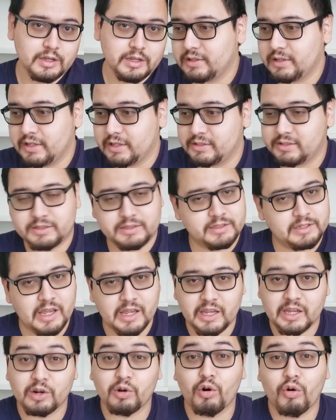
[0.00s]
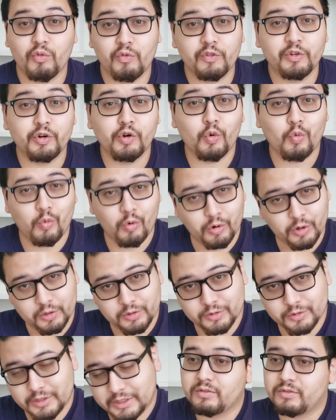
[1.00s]
It's taking over the
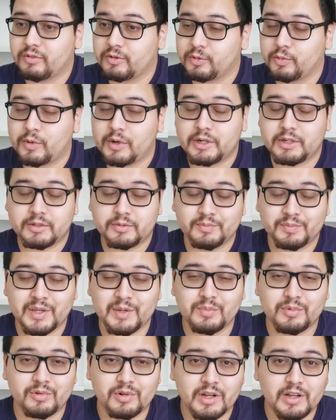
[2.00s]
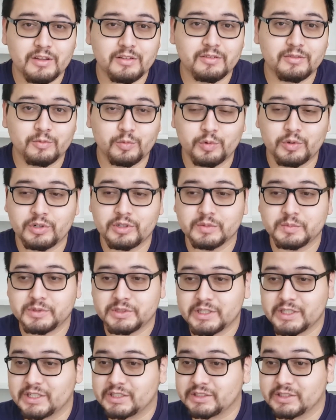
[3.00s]
world. For a while people have, were
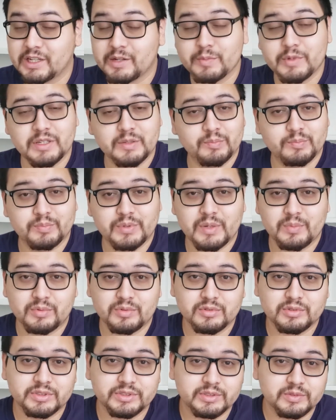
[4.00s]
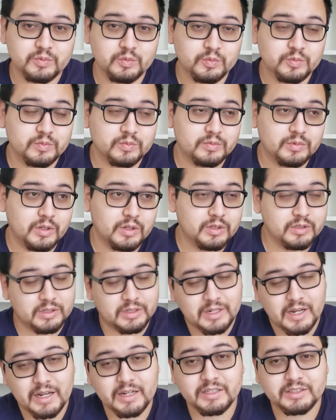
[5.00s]
obsessed. I mean people
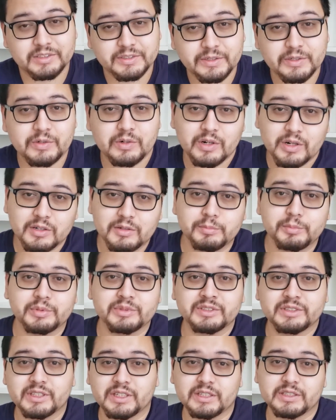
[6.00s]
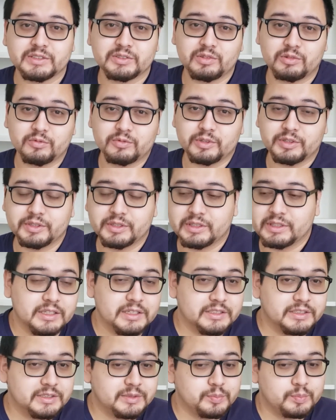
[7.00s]
kind of still are obsessed over
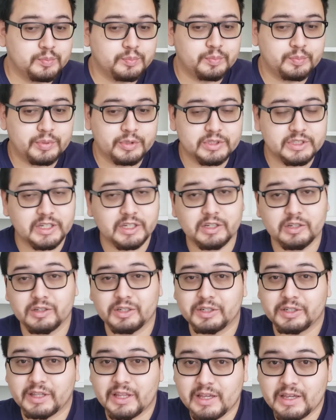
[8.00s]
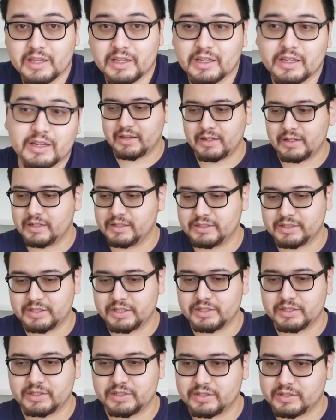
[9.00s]
this particular thing and it's
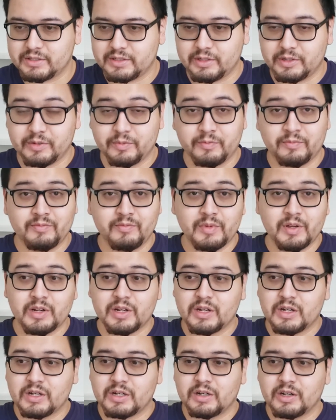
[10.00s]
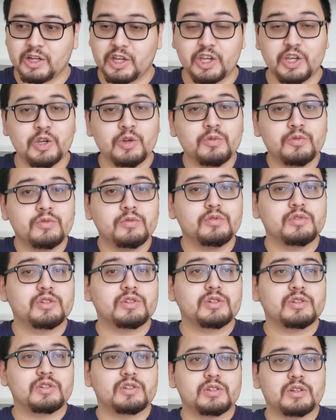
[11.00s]
just a, a
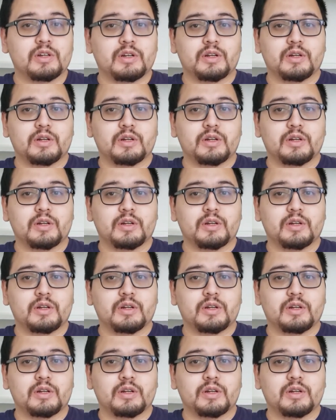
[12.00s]
huge